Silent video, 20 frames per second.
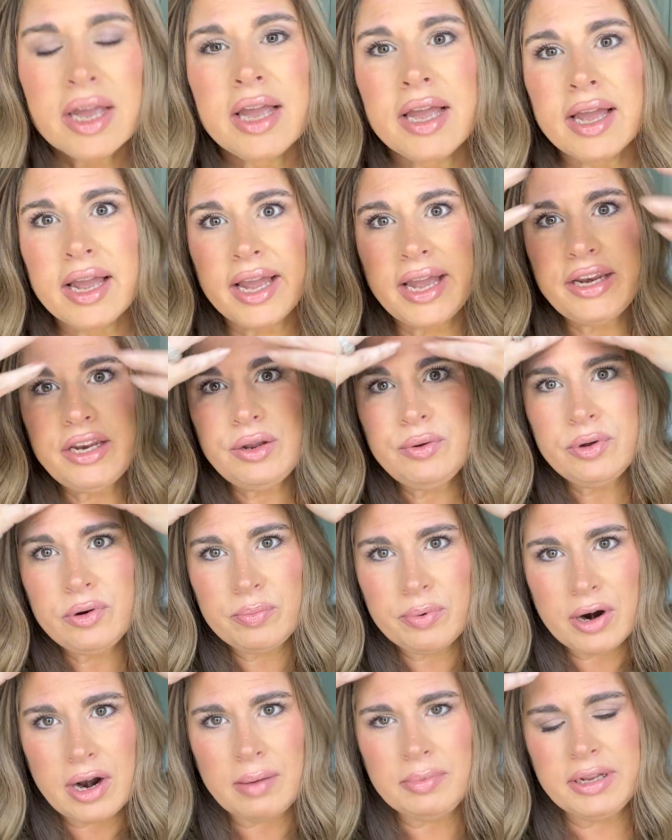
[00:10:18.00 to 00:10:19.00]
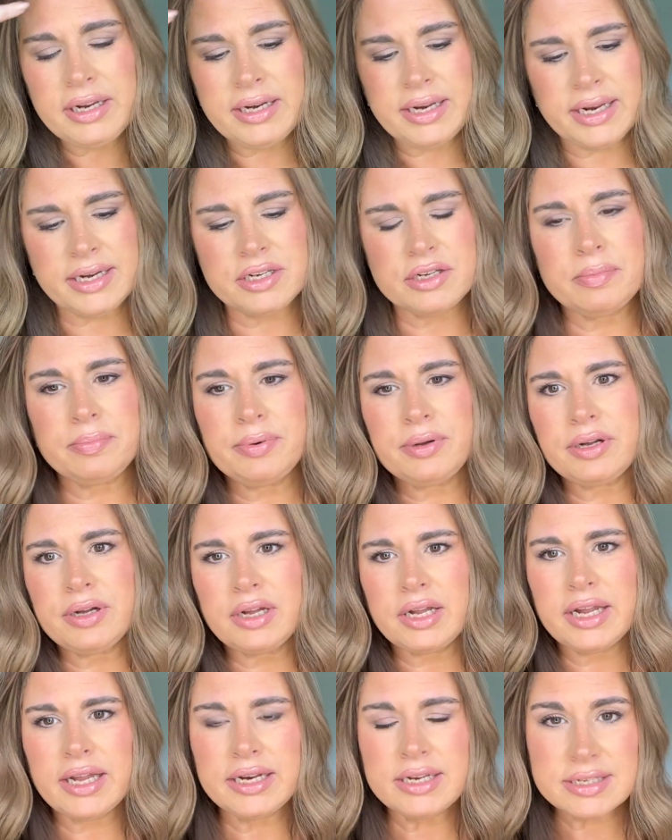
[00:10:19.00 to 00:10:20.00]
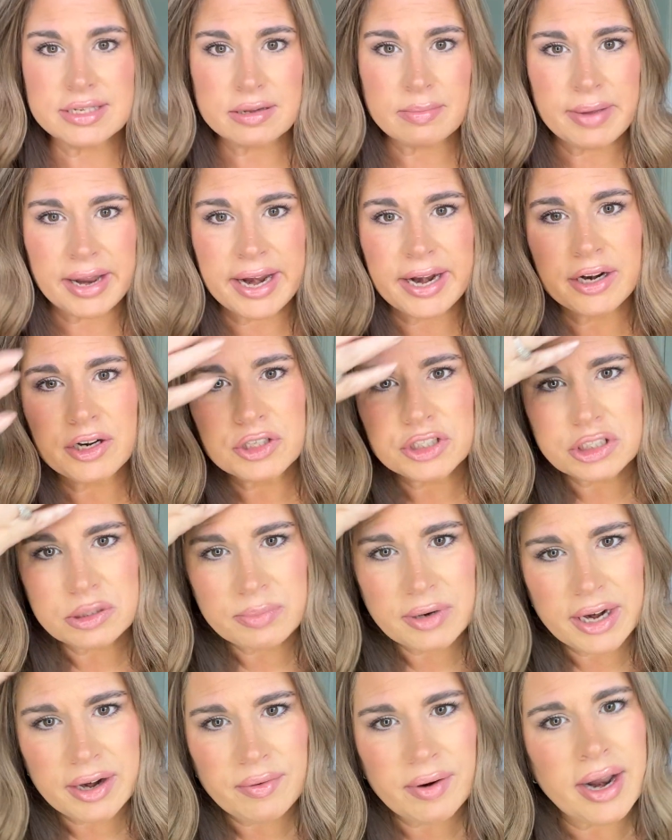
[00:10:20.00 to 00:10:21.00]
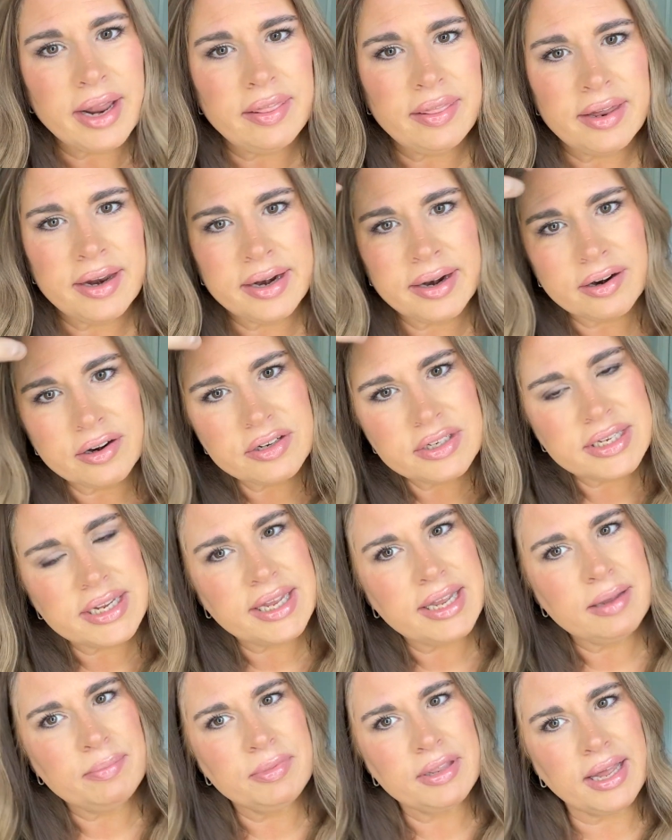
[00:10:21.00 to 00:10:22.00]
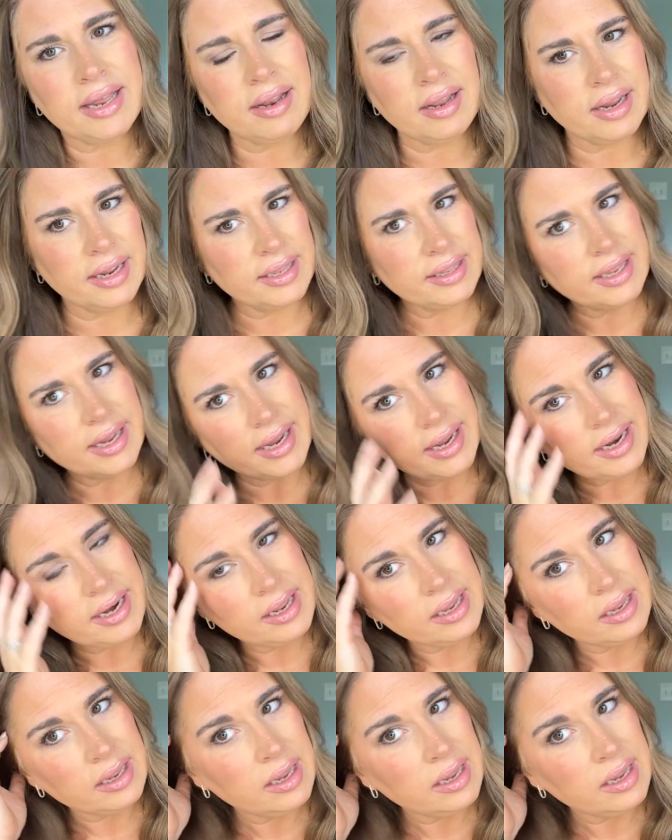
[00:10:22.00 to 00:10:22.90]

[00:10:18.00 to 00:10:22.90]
And you would probably need to put some hairspray right there to keep that like that.